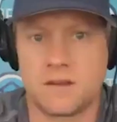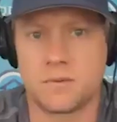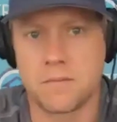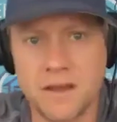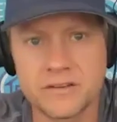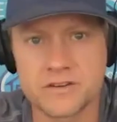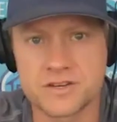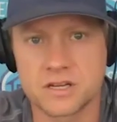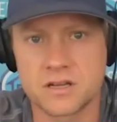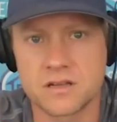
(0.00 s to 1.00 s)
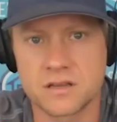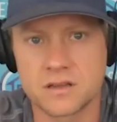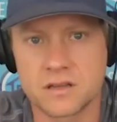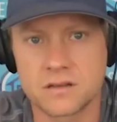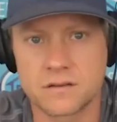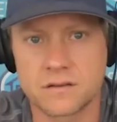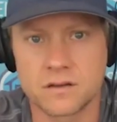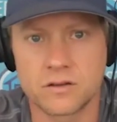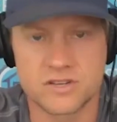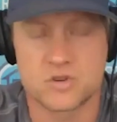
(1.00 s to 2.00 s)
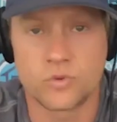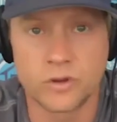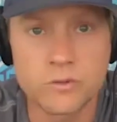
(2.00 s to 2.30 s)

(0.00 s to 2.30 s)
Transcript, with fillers: of messaging. I think that just really